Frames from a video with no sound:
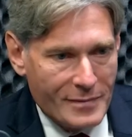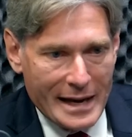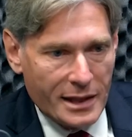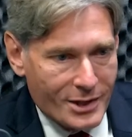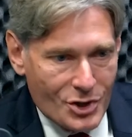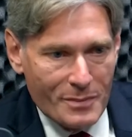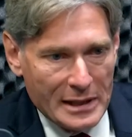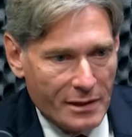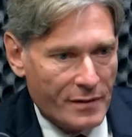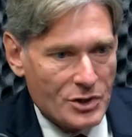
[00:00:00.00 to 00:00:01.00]
ethics
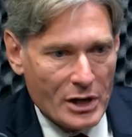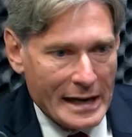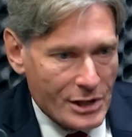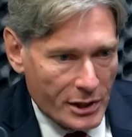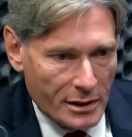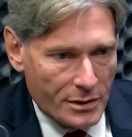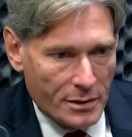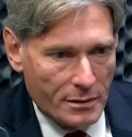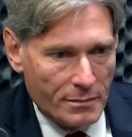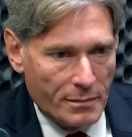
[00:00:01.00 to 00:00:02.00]
committee investigation
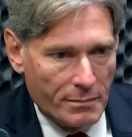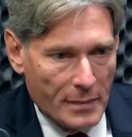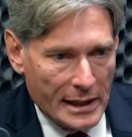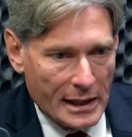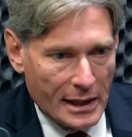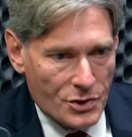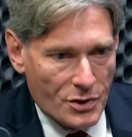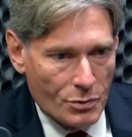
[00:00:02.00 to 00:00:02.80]
into my case.